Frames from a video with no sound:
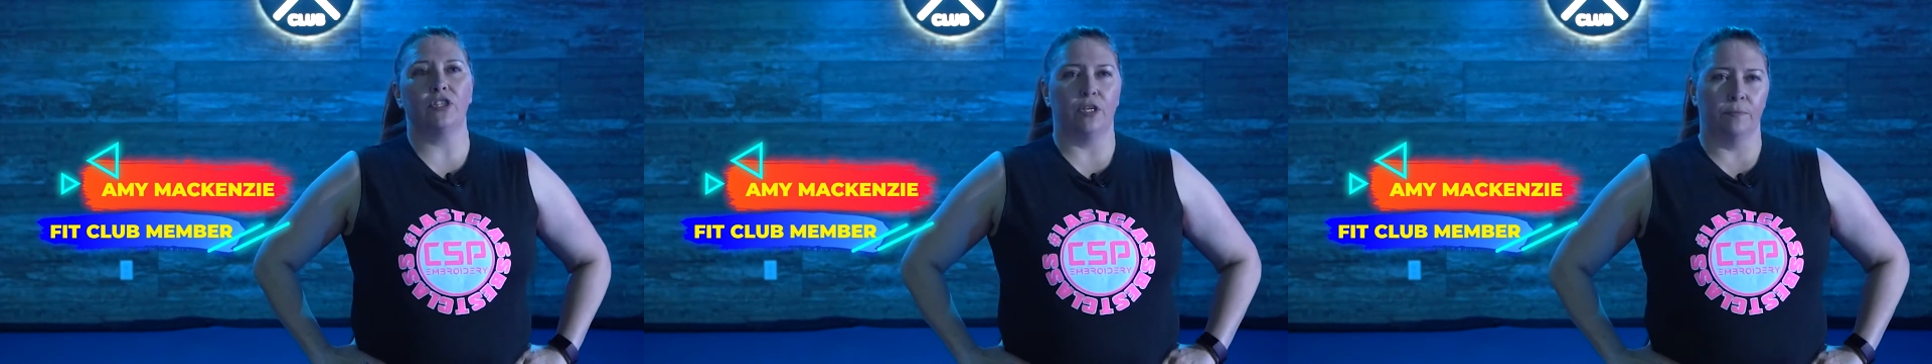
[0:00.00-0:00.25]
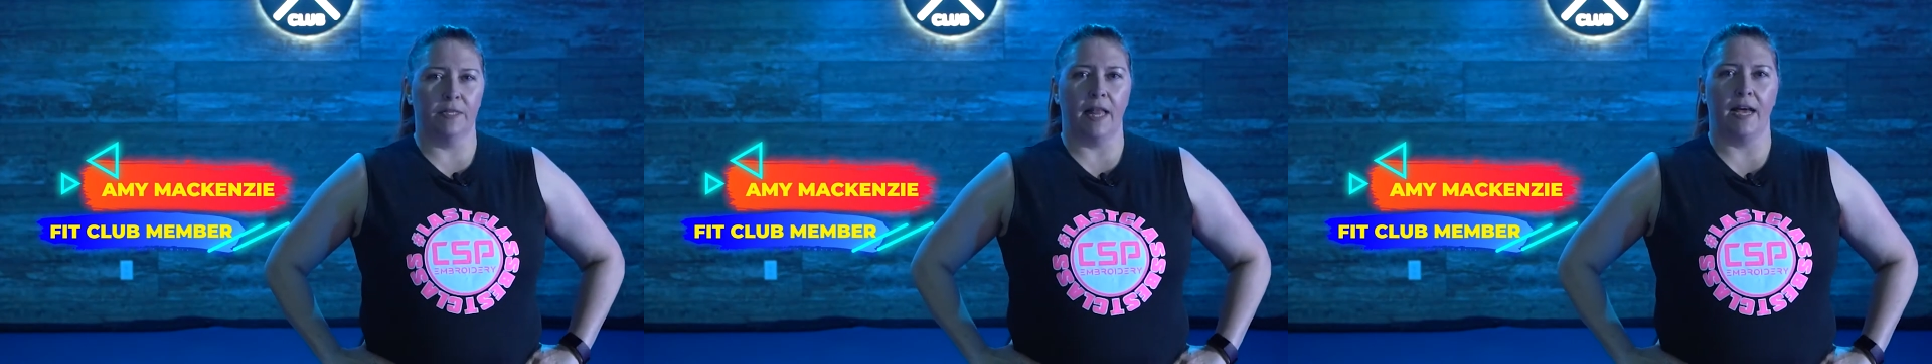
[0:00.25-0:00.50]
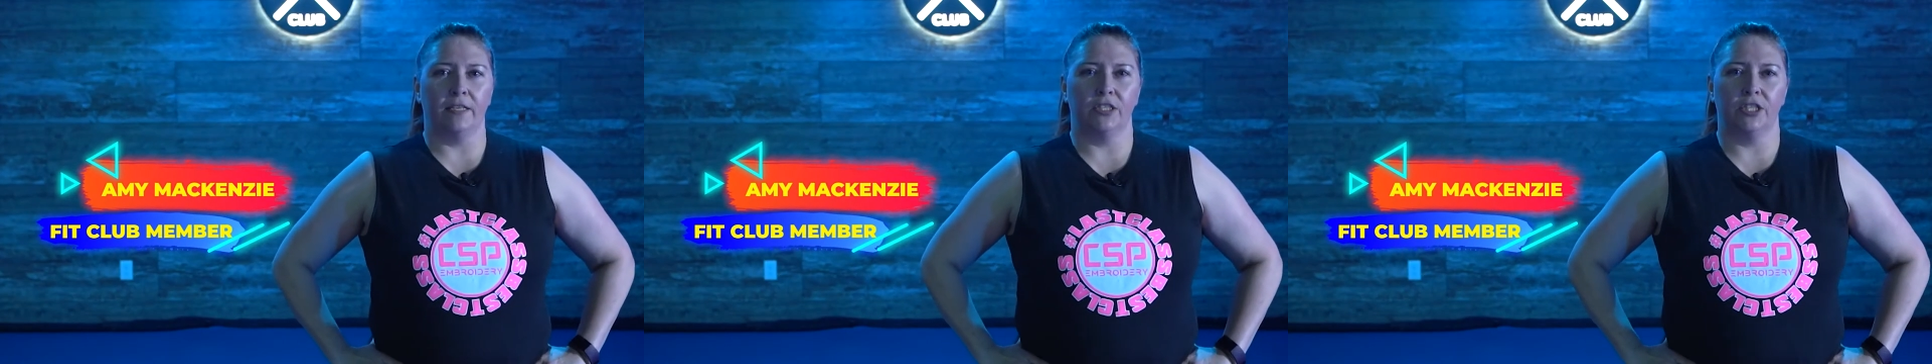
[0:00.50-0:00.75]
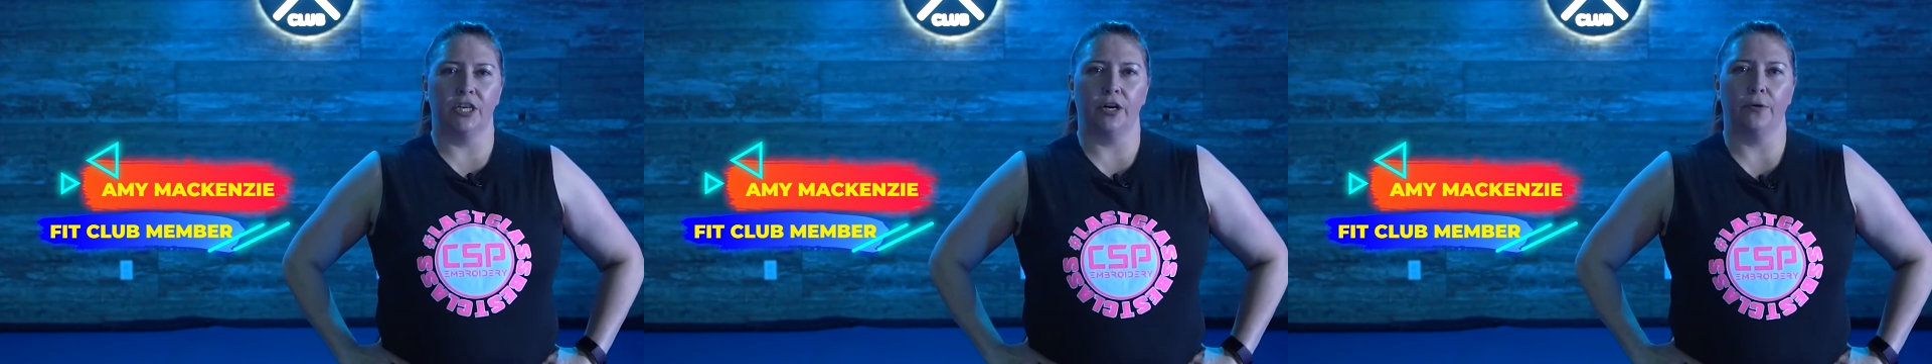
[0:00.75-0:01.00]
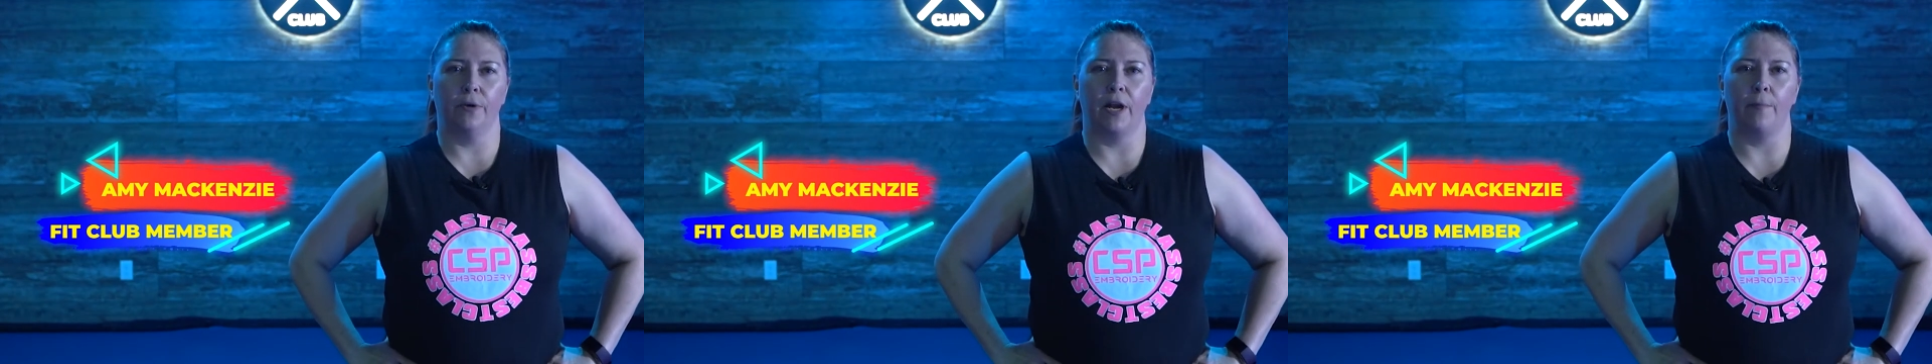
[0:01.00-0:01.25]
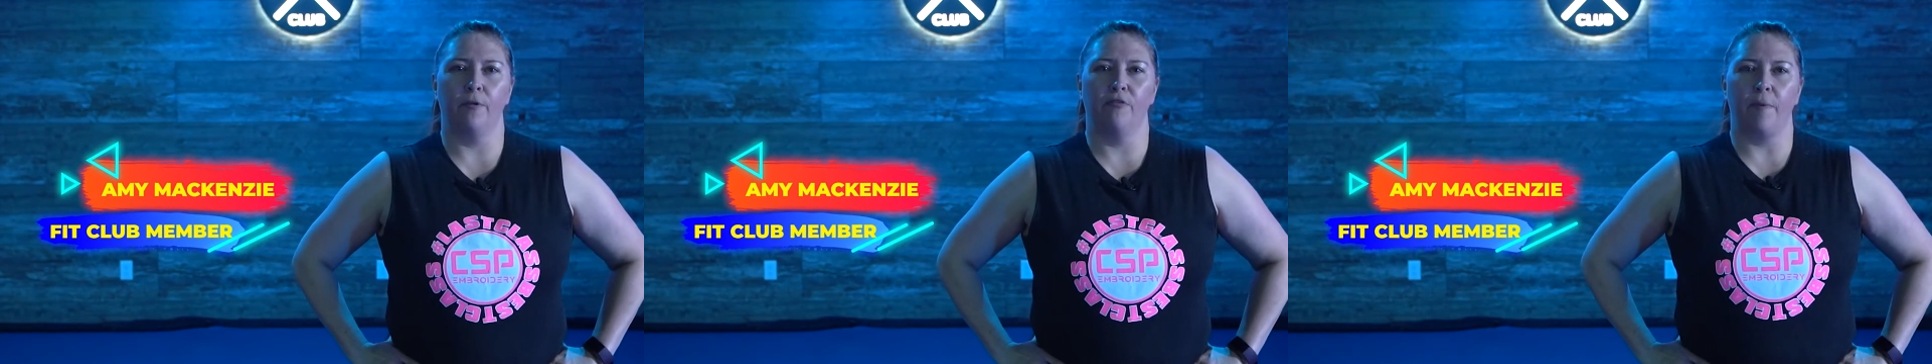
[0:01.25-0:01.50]
gyms last year when
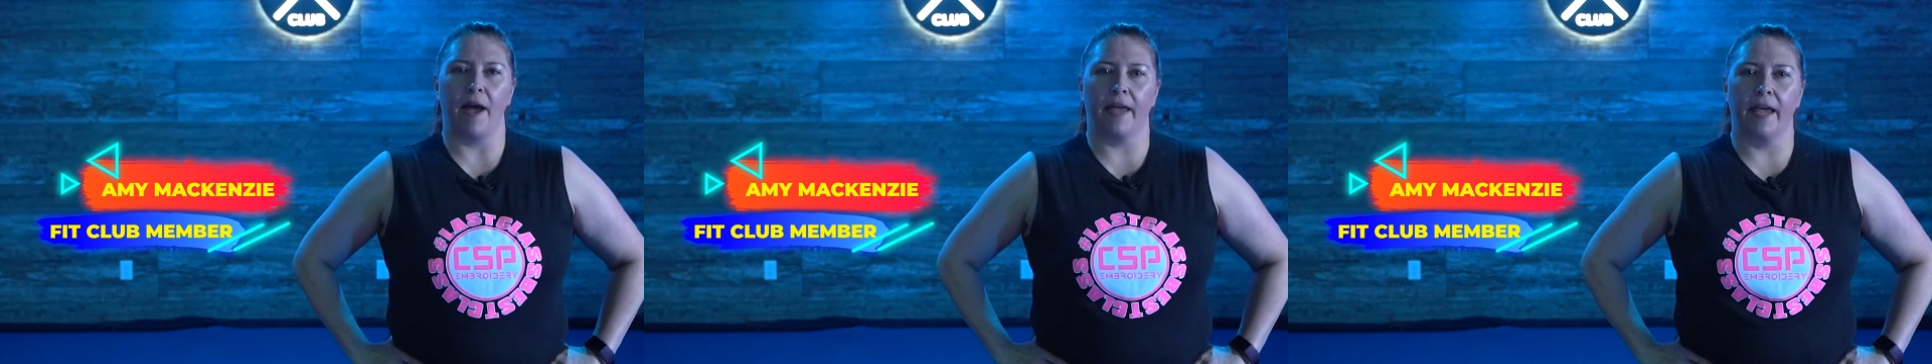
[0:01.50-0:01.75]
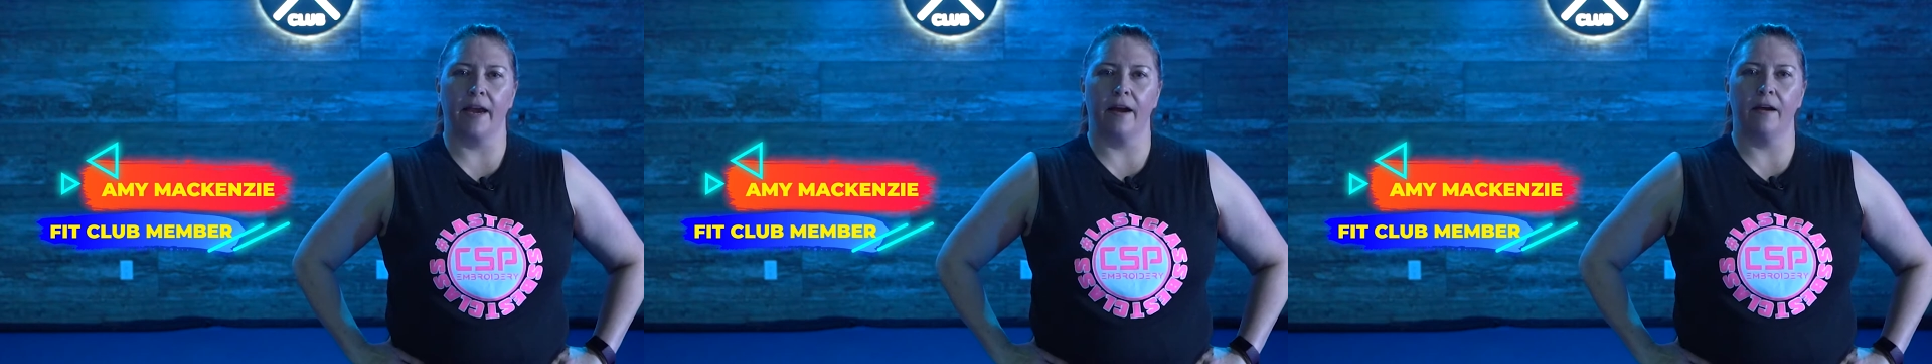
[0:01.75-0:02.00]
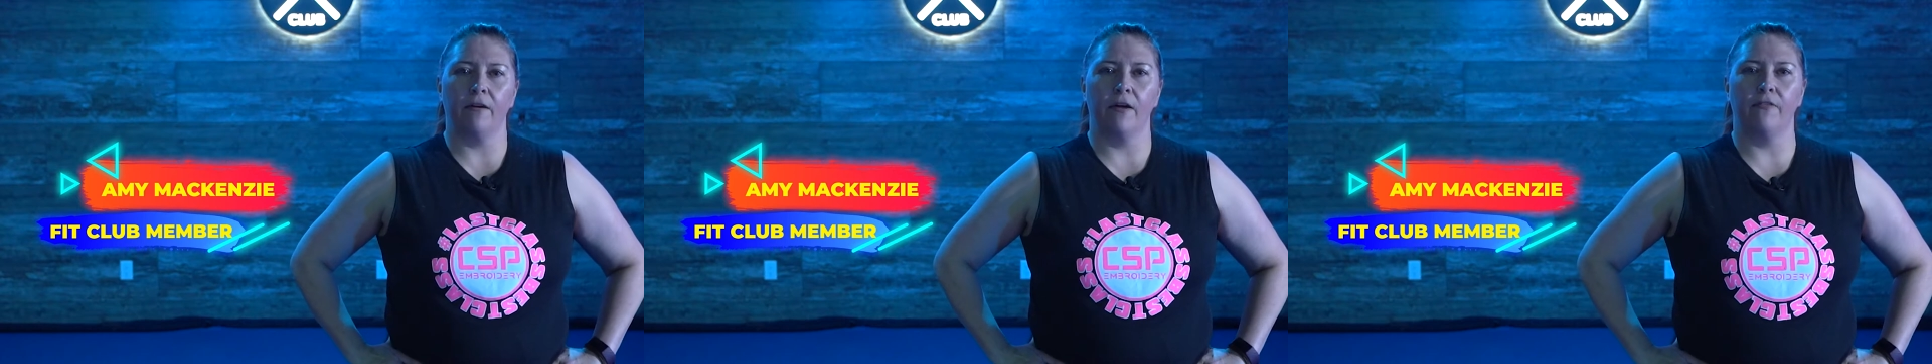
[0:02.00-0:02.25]
I moved back here